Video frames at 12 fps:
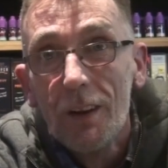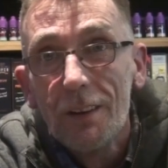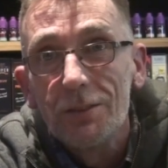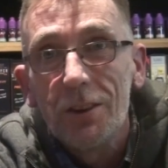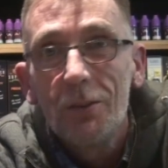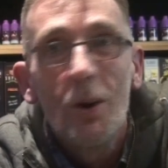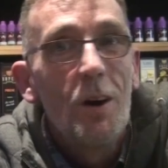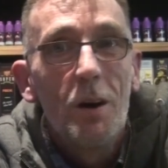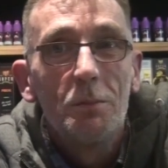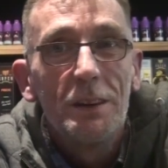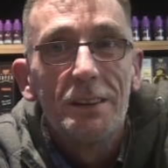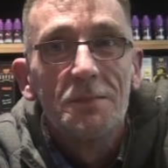Do you know what
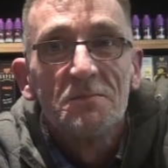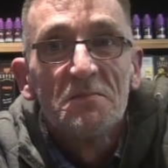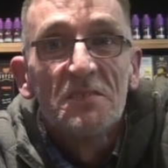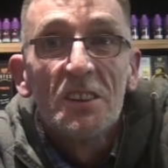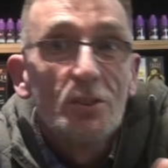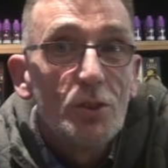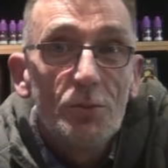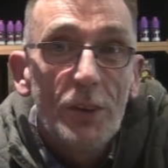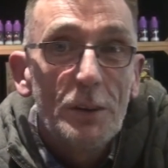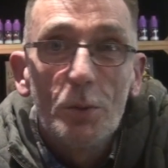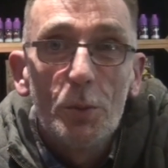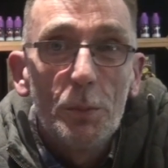I mean? Do you
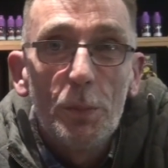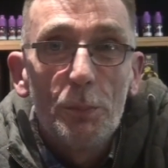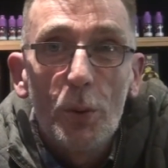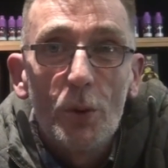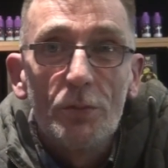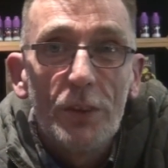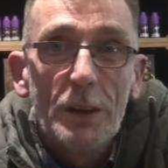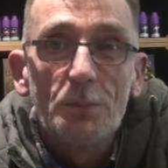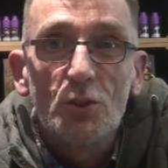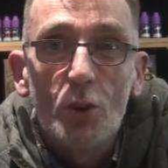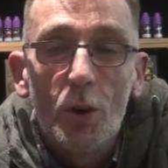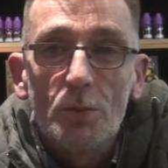think we would be putting
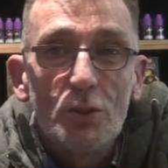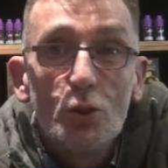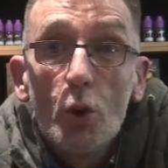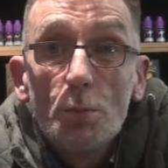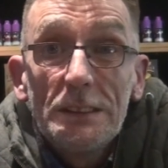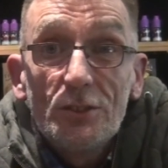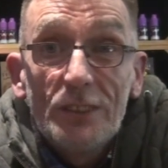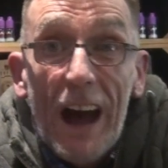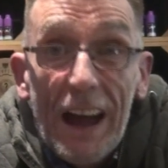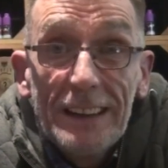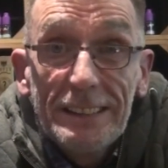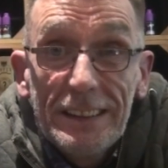vape shops? Nobody's
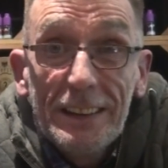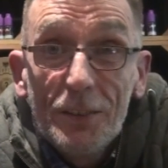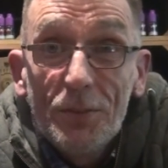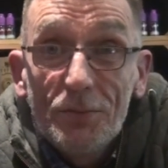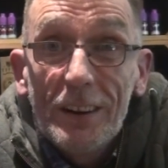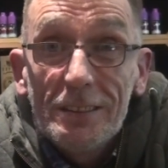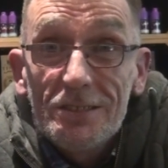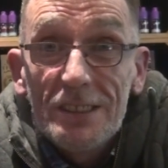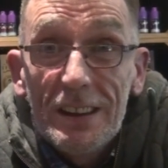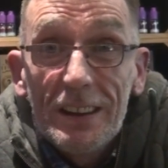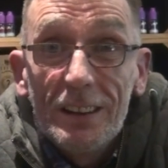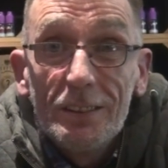died here, for fuck's
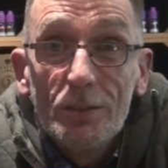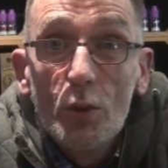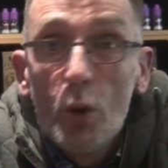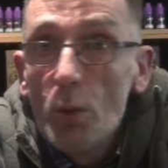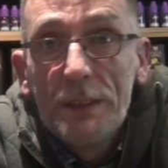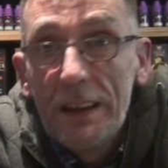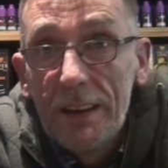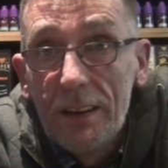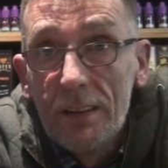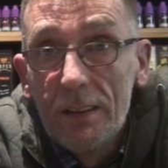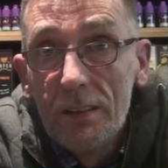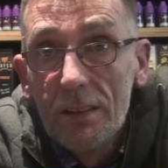sake.
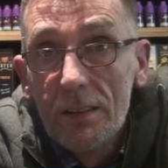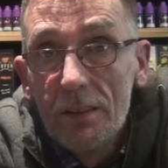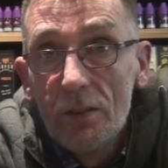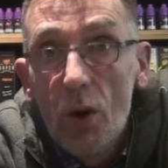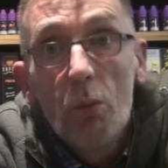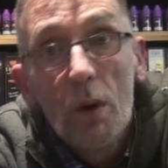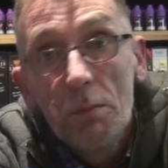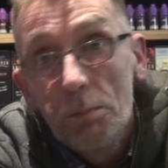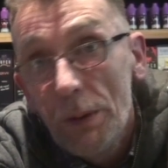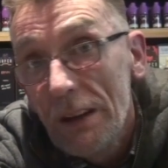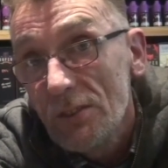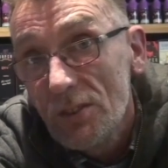Nobody. Not one
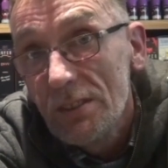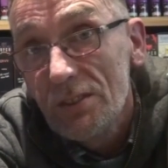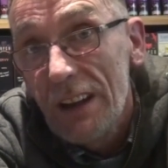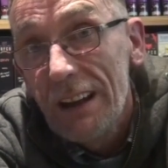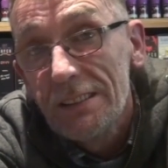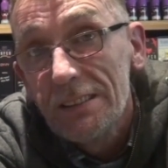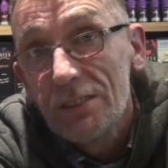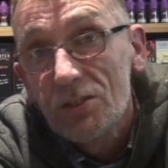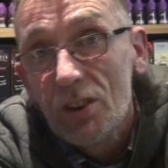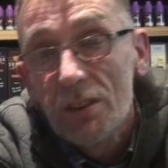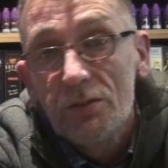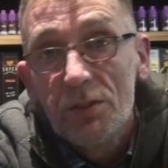person's died in
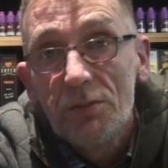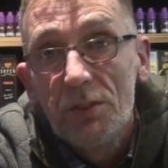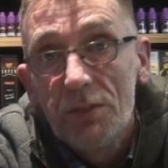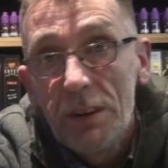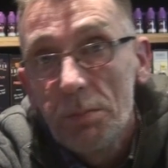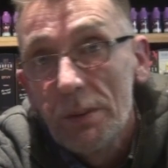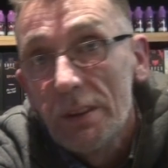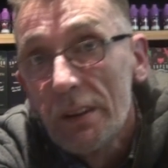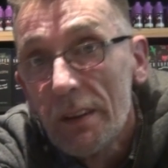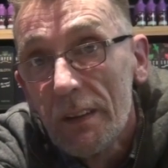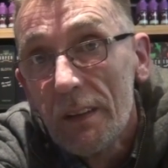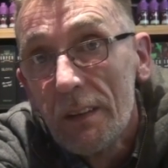this country for vaping.
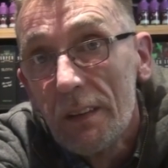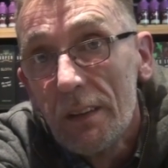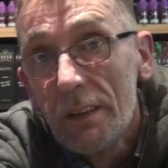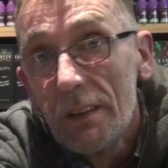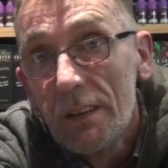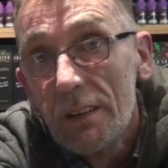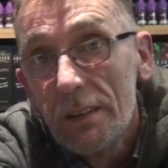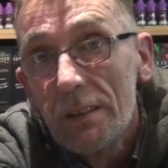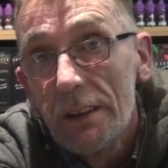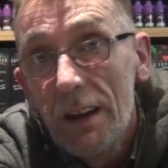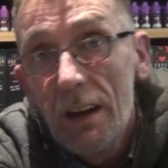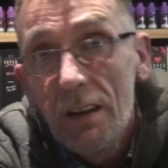
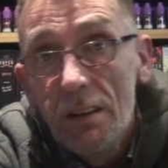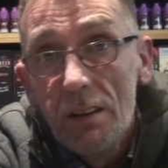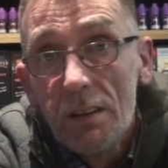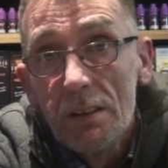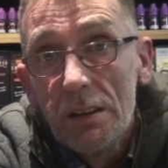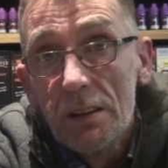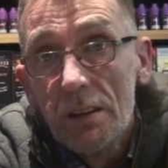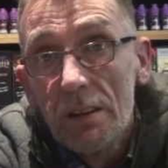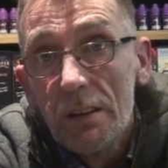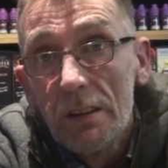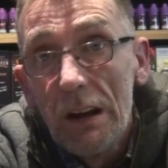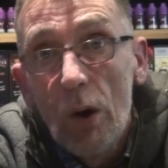Yeah?
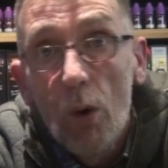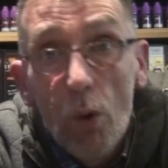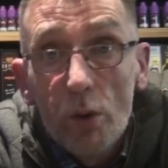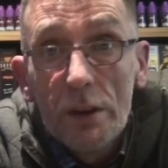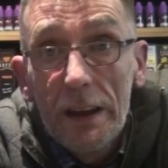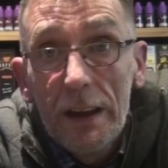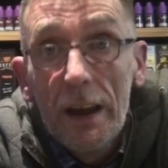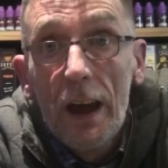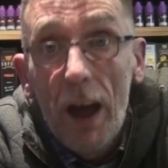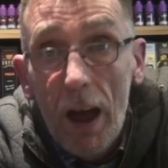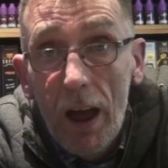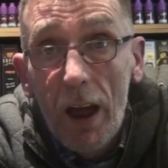Only
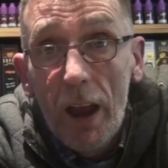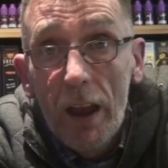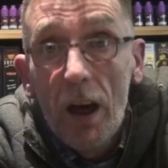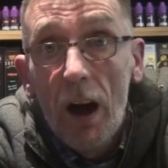in